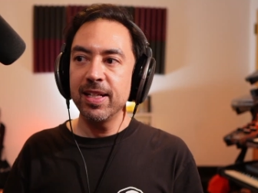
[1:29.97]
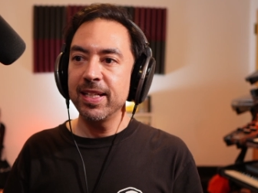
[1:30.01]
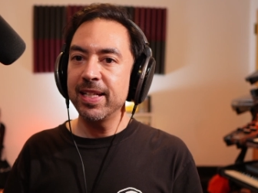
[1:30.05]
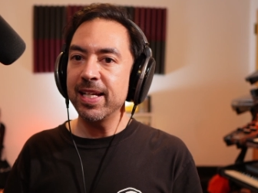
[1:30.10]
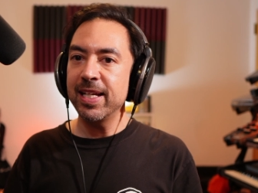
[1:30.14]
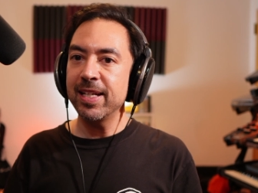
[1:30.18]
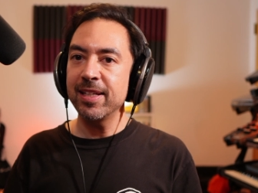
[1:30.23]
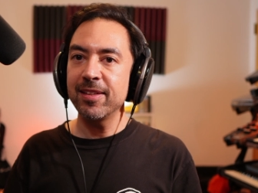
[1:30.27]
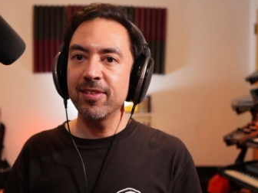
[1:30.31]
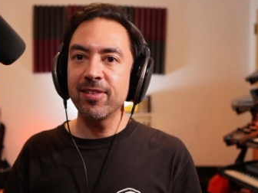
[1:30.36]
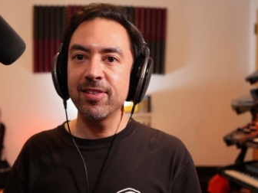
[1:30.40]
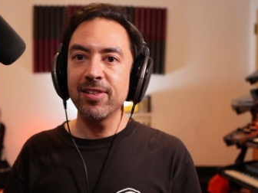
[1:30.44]

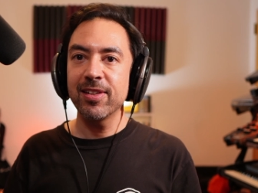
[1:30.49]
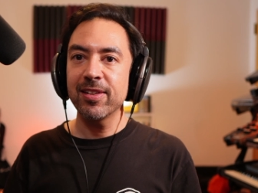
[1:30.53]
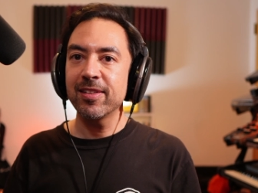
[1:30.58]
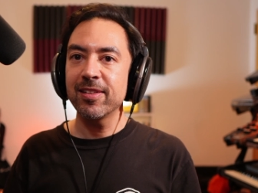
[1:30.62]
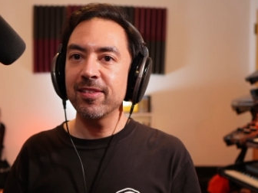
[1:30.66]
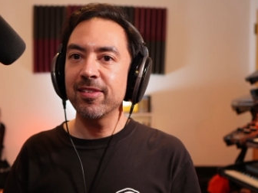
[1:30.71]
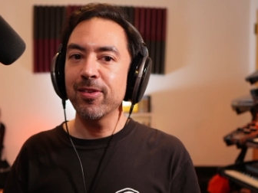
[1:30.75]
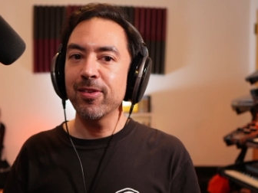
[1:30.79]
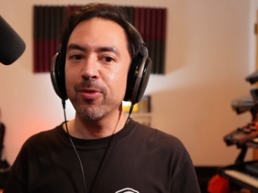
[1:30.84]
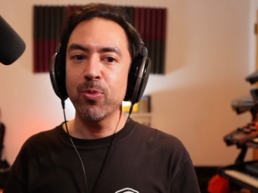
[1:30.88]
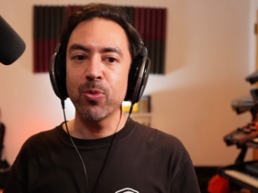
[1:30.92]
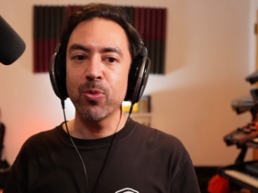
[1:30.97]
Getting stuck is
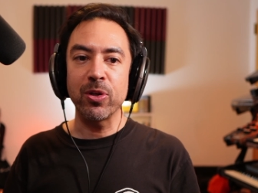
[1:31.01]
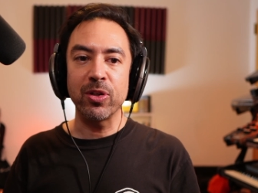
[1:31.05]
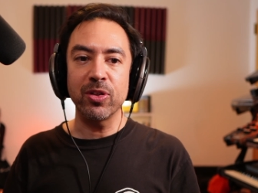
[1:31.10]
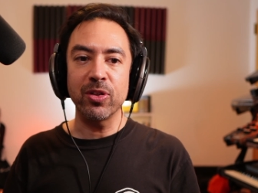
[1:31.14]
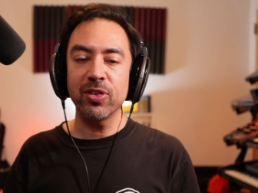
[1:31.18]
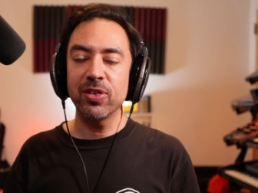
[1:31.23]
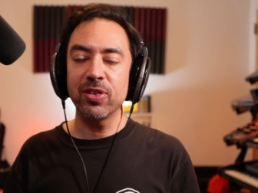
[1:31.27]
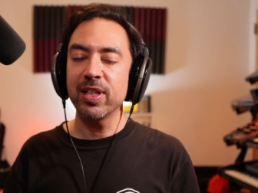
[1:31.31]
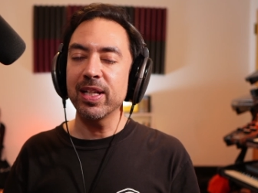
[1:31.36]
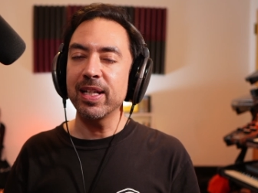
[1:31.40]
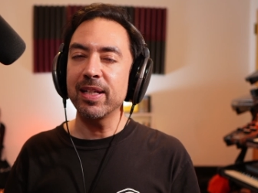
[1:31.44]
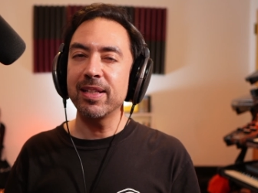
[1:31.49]
the
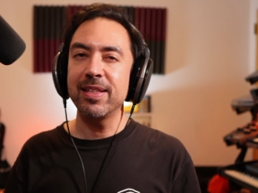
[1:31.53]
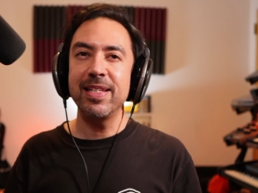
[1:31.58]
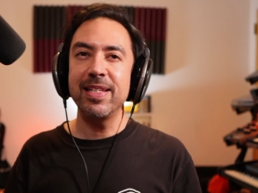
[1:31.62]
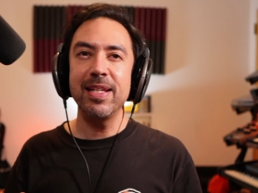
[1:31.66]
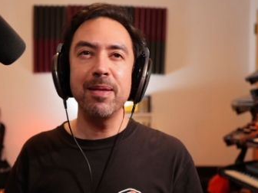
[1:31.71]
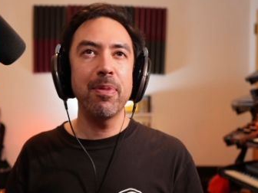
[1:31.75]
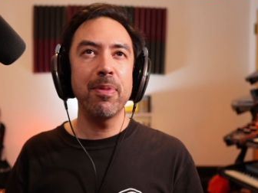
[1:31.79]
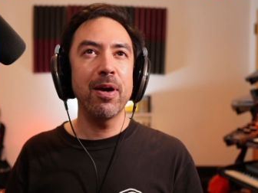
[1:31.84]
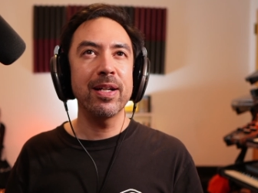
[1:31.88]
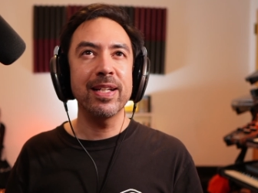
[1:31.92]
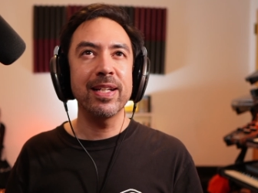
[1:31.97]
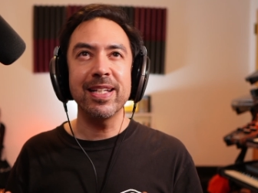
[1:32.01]
worst. Like
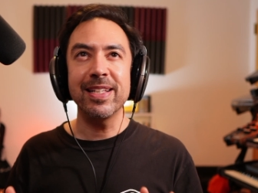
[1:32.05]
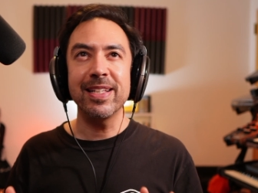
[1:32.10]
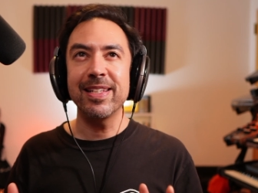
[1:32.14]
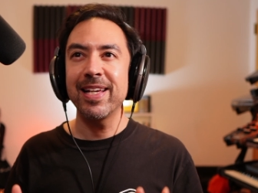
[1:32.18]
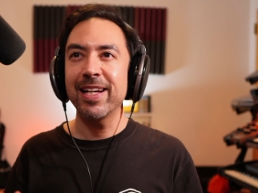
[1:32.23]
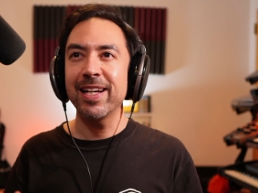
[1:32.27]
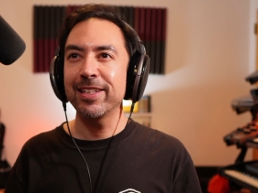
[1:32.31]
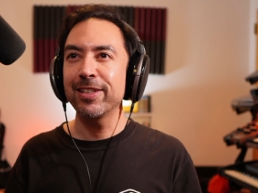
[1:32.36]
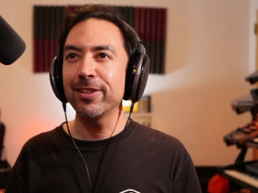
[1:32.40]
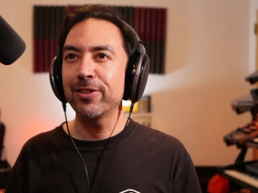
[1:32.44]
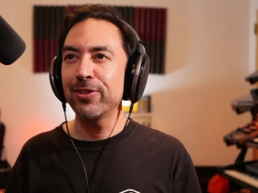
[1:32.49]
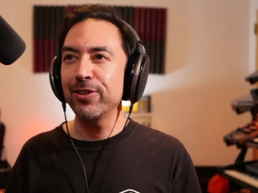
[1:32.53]
debugging
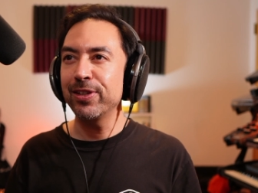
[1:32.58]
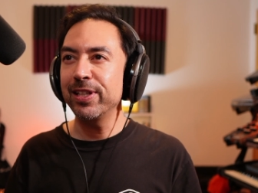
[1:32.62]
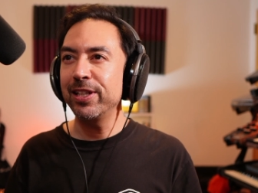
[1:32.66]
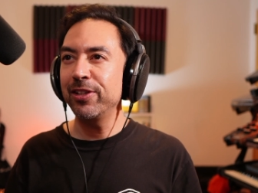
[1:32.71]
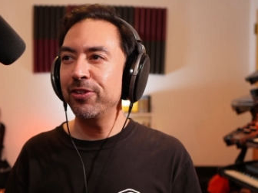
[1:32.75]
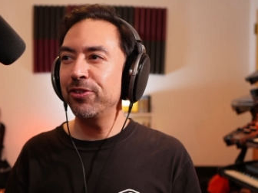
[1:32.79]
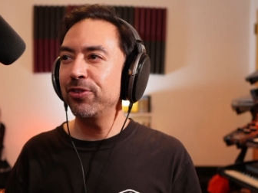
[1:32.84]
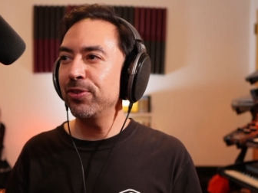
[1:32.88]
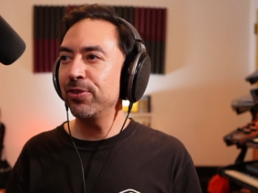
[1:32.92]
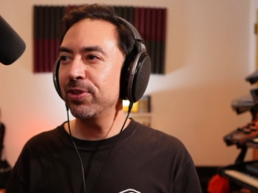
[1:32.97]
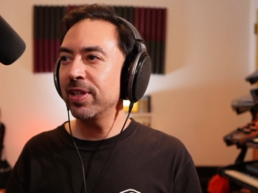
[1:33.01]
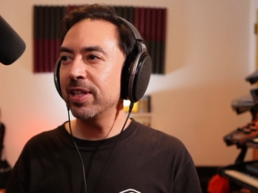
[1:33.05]
technical
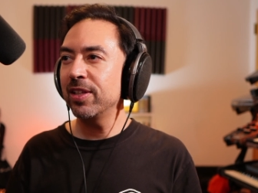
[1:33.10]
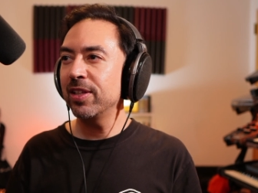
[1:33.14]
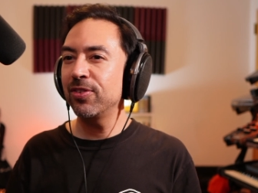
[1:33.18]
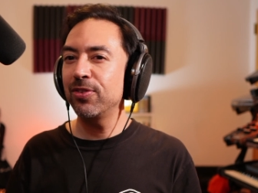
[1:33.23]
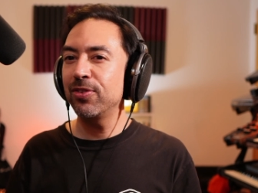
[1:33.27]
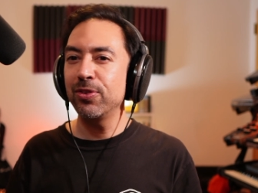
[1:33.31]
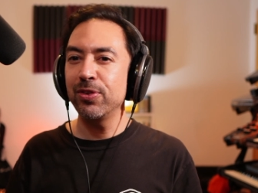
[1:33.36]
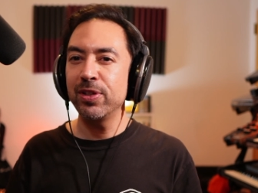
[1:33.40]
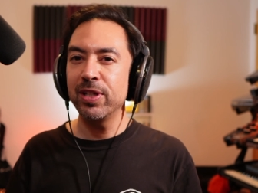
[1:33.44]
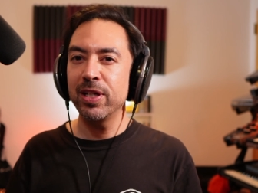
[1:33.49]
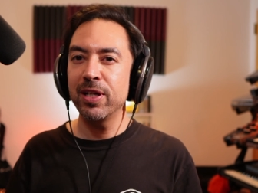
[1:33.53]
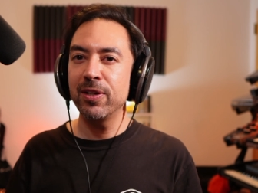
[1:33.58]
issues in the
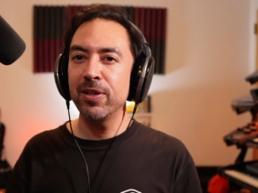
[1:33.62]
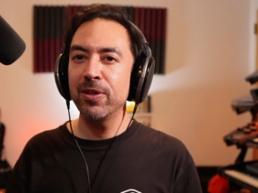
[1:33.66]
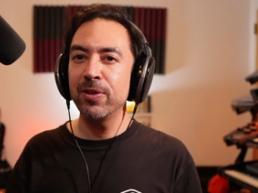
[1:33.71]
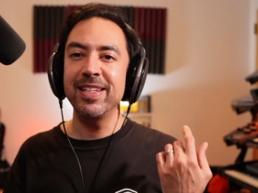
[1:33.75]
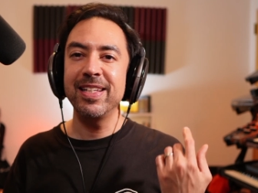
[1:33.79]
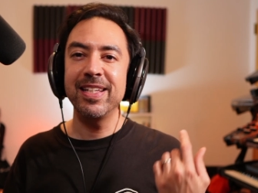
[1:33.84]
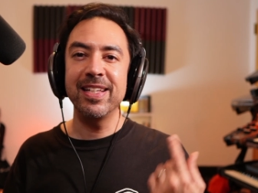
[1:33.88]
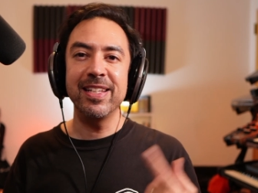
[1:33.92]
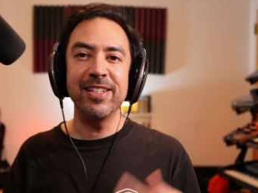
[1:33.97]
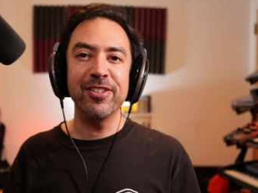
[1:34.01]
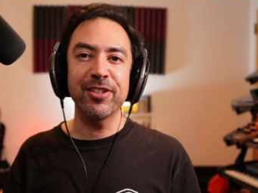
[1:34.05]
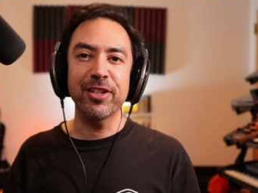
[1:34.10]
studio,
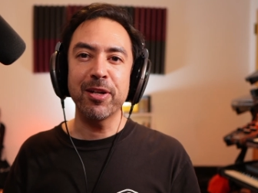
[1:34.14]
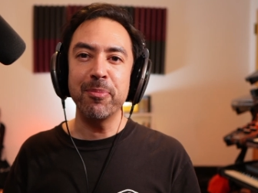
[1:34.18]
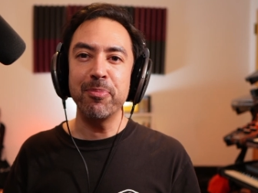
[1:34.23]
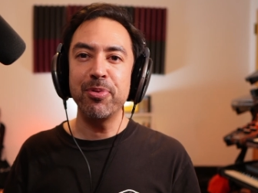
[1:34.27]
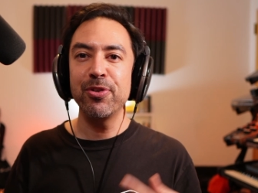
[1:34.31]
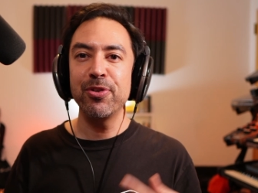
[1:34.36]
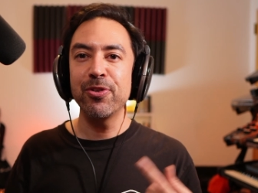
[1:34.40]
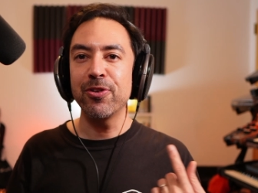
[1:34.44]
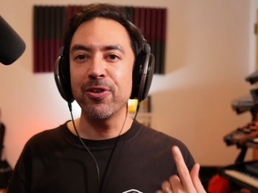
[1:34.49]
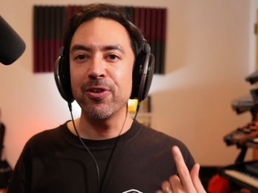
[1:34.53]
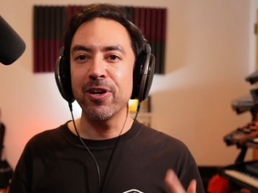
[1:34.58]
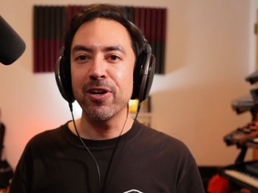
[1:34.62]
in your
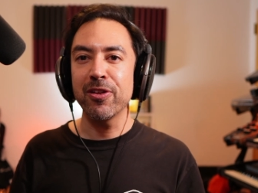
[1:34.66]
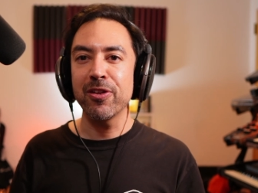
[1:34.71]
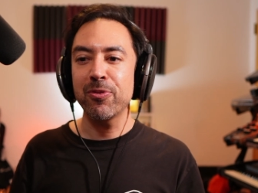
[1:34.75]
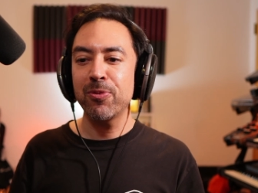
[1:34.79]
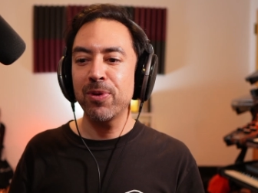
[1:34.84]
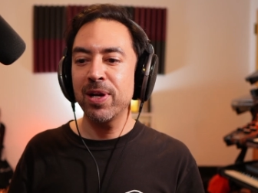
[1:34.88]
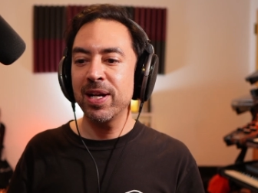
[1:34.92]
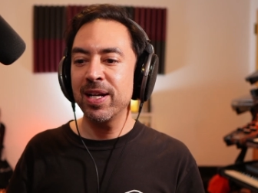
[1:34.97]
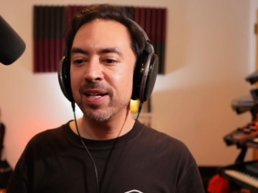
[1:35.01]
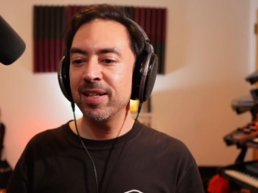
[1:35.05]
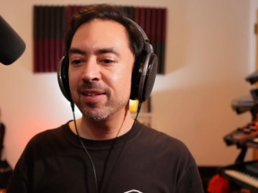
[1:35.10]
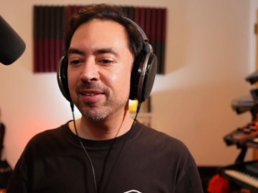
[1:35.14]
computer or
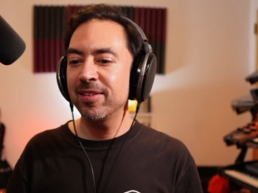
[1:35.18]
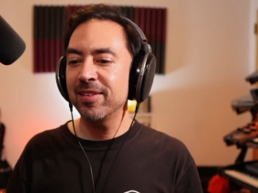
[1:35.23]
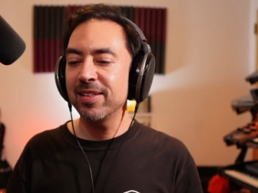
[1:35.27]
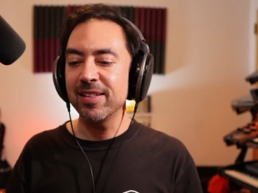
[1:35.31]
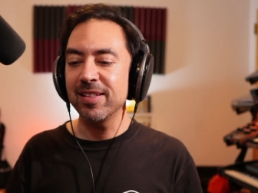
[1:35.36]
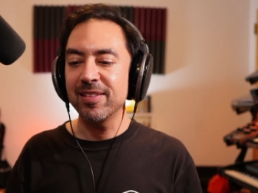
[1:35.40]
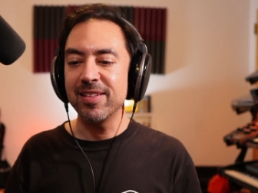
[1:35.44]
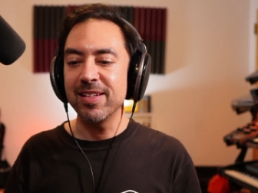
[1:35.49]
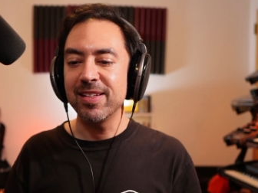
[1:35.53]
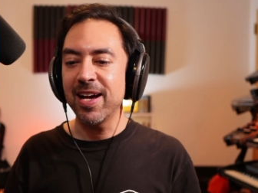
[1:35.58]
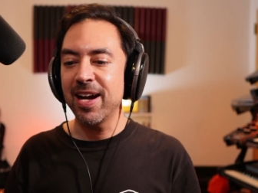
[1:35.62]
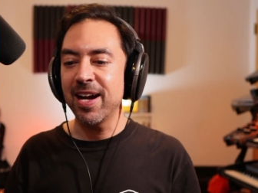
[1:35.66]
otherwise,
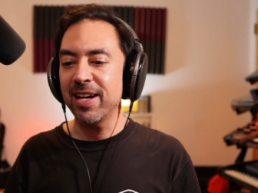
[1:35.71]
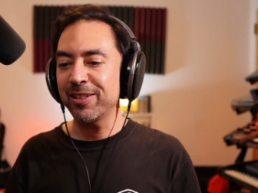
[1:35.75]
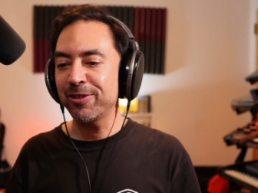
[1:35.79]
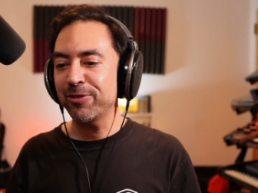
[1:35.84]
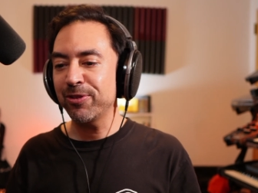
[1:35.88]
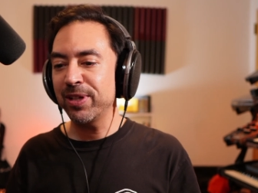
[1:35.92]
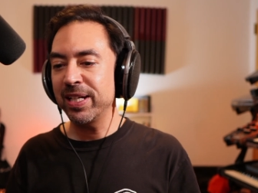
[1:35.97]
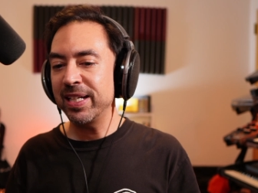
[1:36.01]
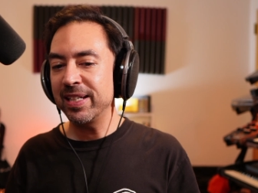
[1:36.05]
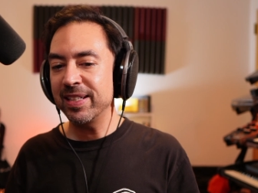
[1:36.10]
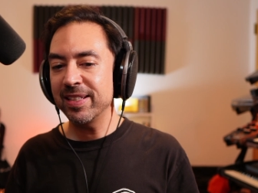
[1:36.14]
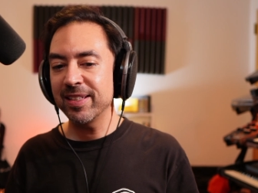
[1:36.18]
is not
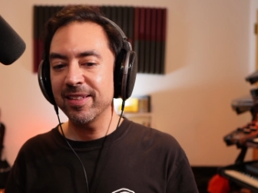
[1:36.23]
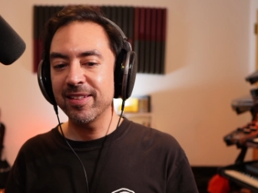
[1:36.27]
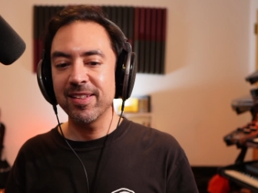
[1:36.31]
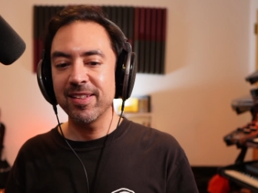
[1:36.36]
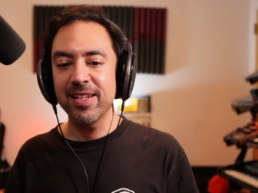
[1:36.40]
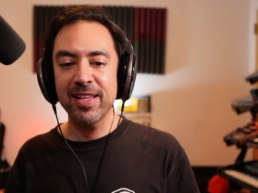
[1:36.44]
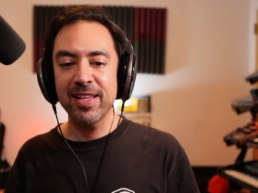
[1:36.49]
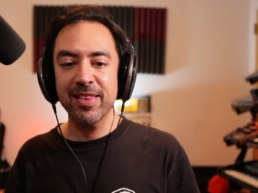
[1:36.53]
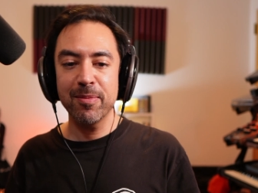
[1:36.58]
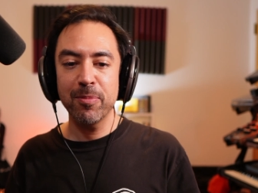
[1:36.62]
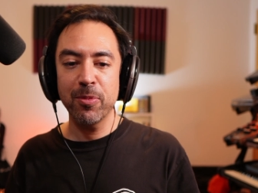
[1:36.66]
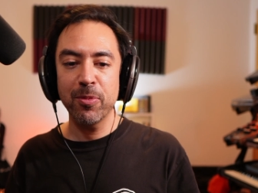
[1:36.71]
great. It's
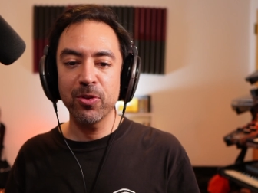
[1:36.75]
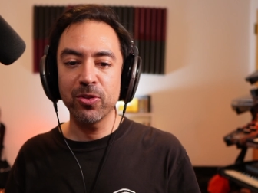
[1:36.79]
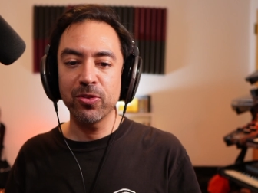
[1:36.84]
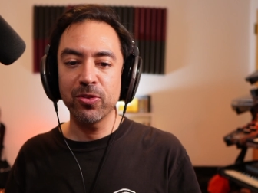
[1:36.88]
not the most